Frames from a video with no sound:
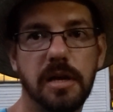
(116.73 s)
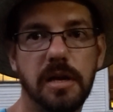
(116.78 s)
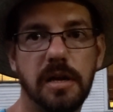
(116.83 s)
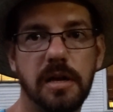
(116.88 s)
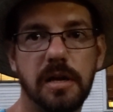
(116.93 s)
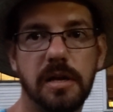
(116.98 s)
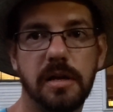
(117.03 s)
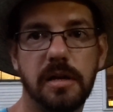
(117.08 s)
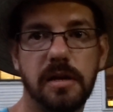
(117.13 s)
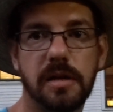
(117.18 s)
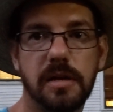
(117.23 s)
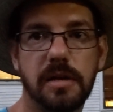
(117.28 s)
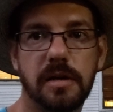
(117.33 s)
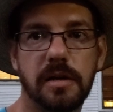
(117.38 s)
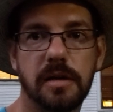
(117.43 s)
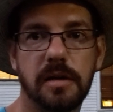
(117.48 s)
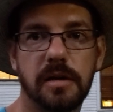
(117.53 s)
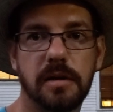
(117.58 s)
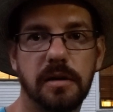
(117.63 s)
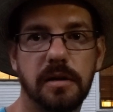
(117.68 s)
and
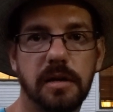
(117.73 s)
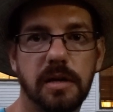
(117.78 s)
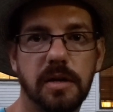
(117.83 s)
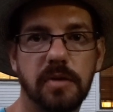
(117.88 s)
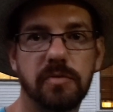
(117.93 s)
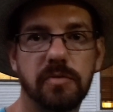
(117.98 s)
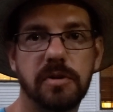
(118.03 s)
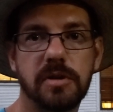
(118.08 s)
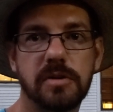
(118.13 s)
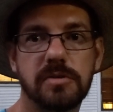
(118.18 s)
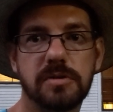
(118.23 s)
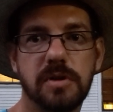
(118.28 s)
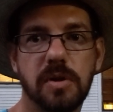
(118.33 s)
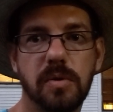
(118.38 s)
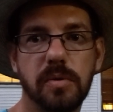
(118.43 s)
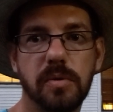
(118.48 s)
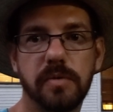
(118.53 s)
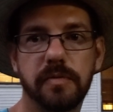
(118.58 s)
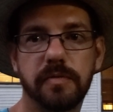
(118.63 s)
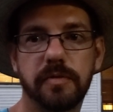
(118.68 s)
everything's
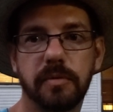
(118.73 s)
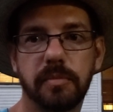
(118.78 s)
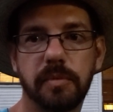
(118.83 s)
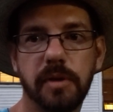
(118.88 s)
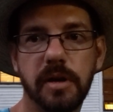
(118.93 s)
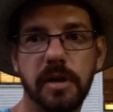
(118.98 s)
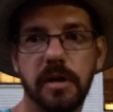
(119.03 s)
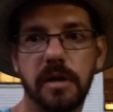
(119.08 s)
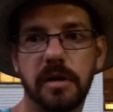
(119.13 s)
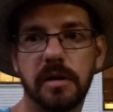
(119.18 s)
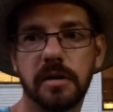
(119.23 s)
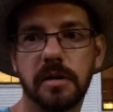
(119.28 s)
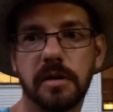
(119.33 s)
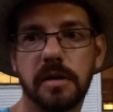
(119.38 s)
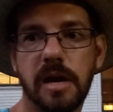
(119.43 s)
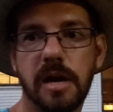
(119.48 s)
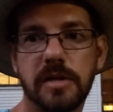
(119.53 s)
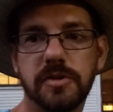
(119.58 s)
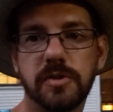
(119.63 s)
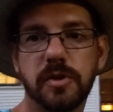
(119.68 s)
golden from there.
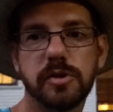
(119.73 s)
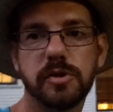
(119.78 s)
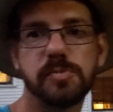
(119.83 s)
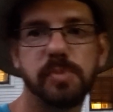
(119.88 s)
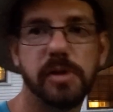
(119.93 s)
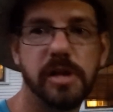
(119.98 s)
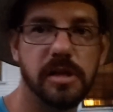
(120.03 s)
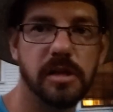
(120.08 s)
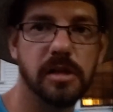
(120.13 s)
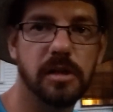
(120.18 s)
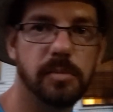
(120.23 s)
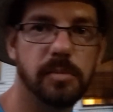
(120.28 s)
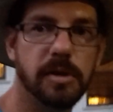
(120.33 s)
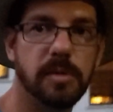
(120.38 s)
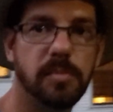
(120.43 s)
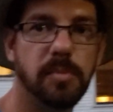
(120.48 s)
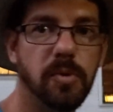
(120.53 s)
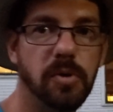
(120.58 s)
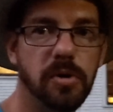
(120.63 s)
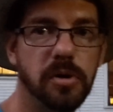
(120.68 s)
Now, to explain a little
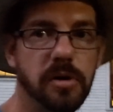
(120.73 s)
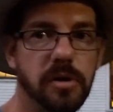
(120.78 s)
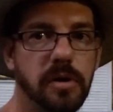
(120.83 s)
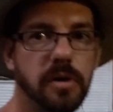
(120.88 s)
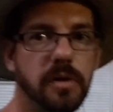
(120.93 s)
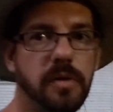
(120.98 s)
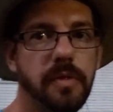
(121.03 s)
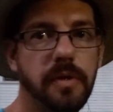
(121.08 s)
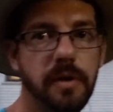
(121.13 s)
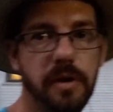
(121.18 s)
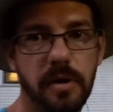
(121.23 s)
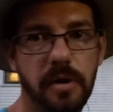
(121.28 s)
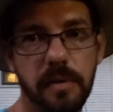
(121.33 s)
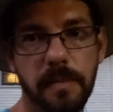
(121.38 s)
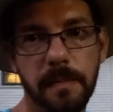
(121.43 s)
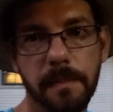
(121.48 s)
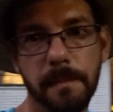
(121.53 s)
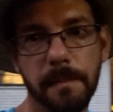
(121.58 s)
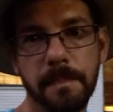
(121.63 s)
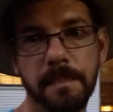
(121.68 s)
bit more, the